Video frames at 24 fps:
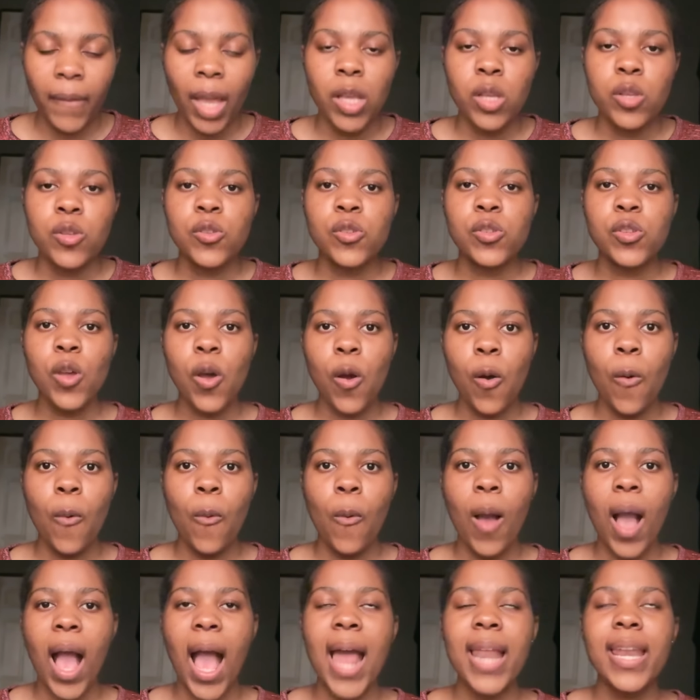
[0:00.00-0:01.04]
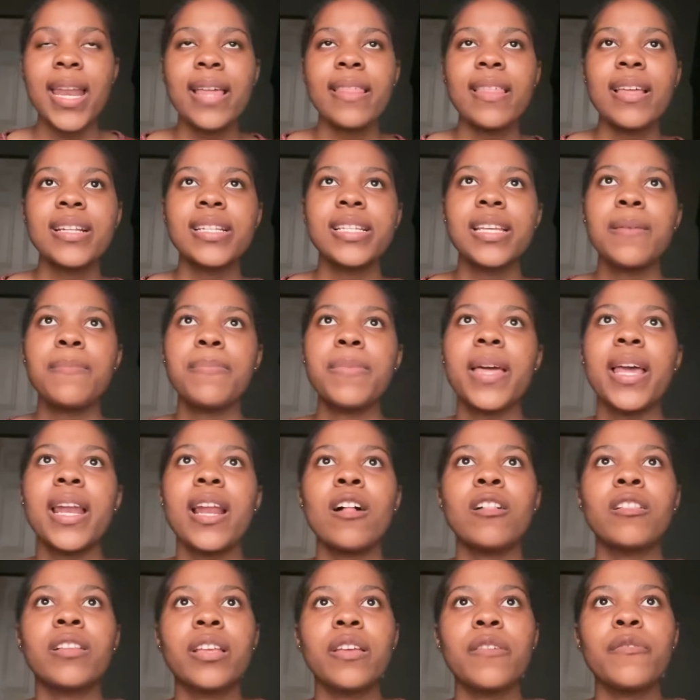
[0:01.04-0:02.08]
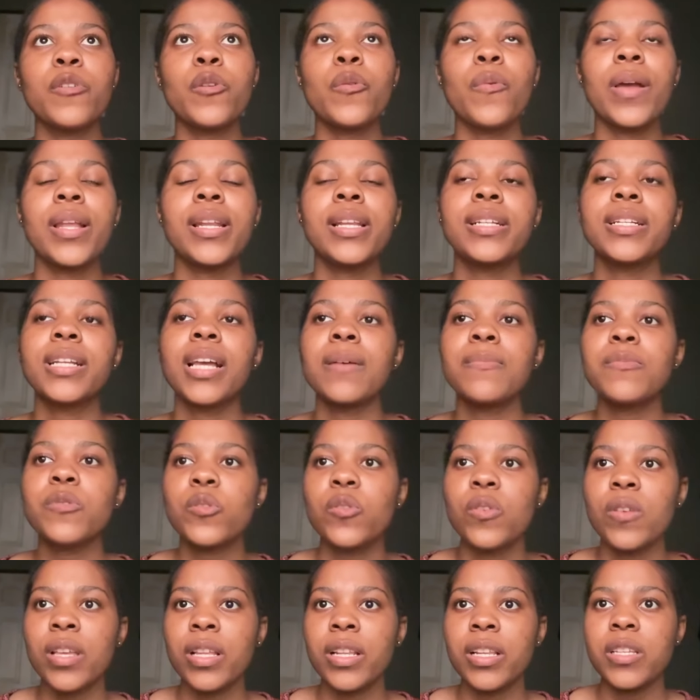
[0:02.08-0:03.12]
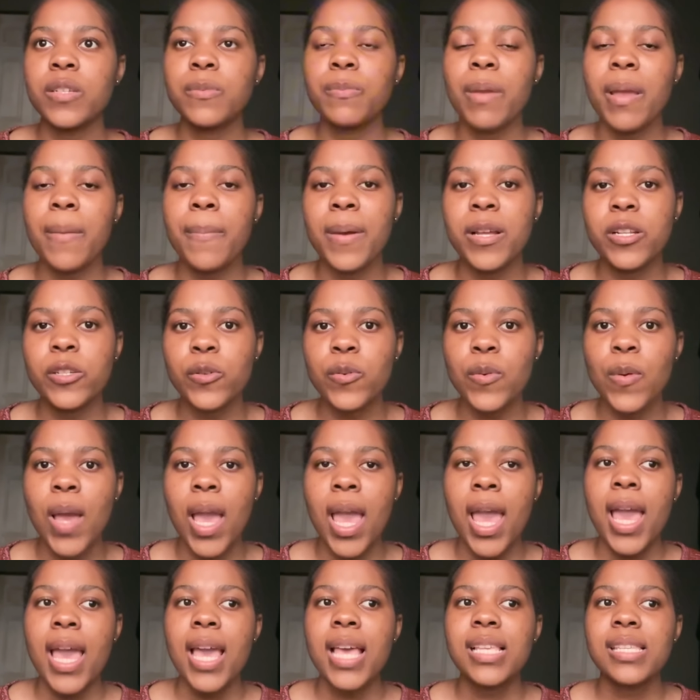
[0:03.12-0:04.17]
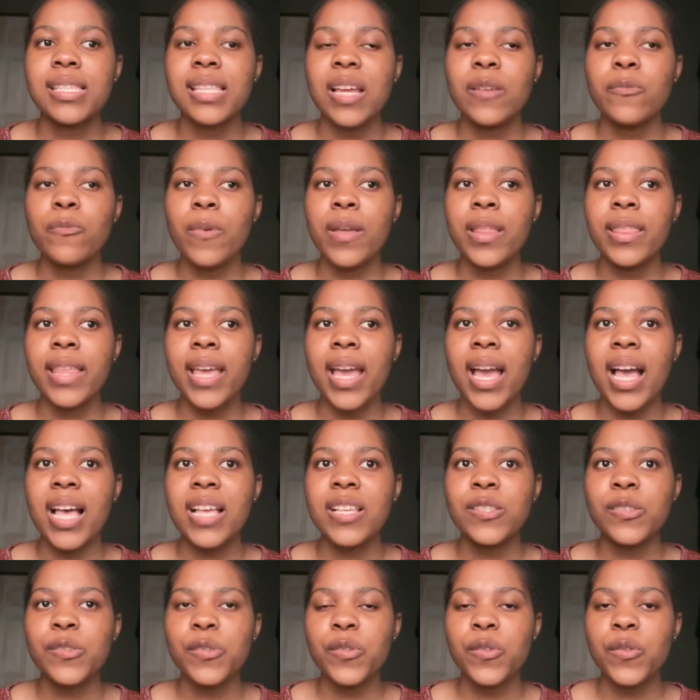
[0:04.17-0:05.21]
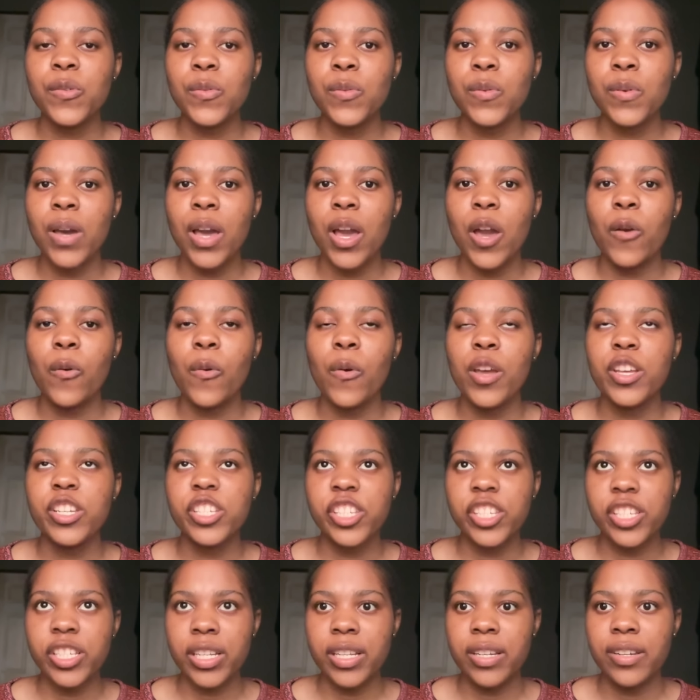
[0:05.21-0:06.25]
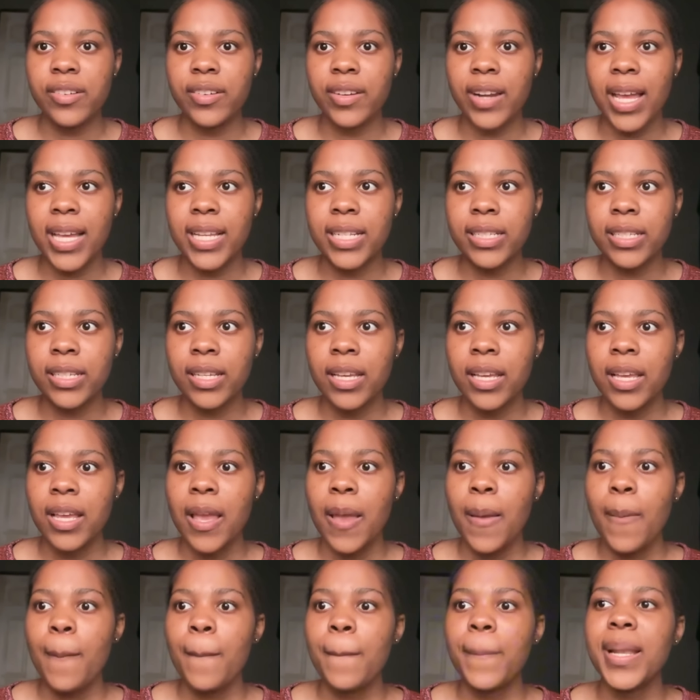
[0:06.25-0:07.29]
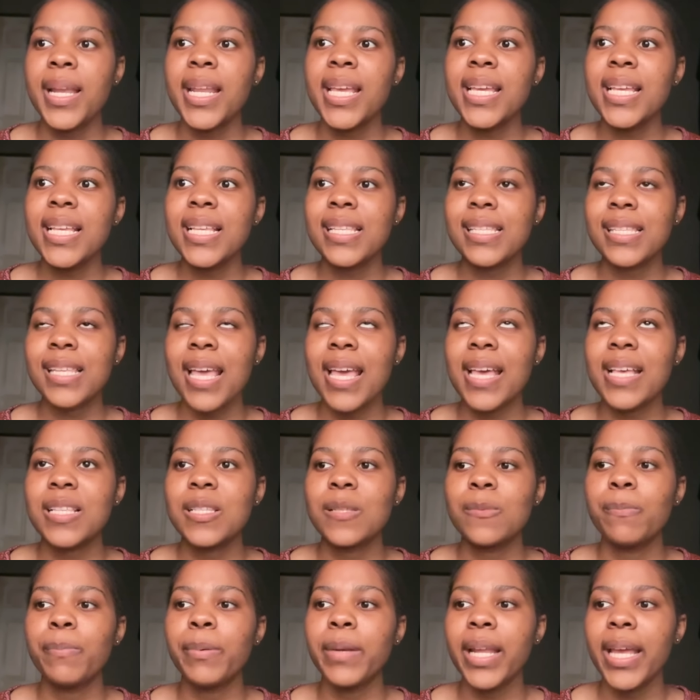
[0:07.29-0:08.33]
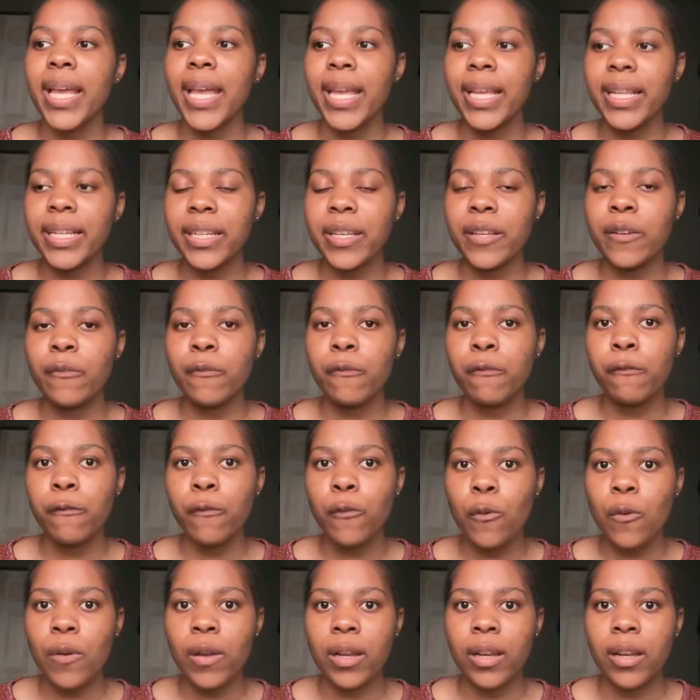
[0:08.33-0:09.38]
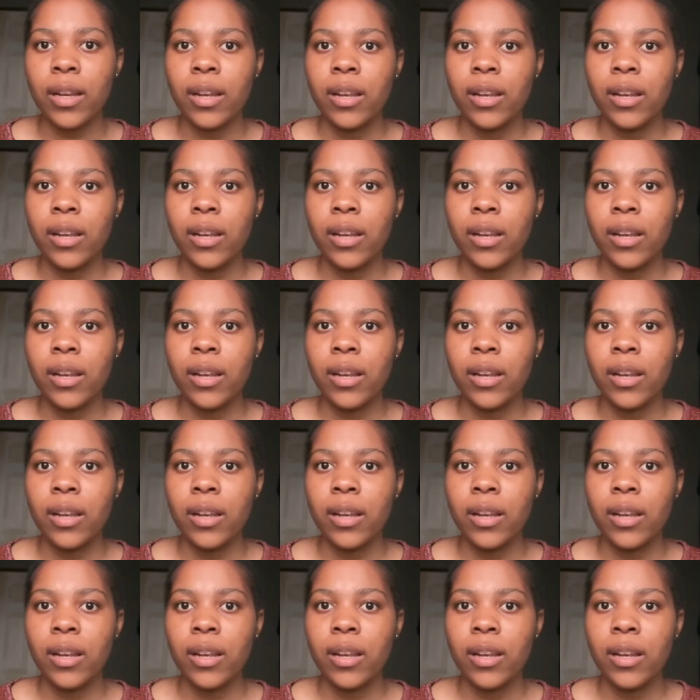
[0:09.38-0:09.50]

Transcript: So another tip that I'll give you when it comes to English paper 2 is that when they ask you a question, right, please explain in full.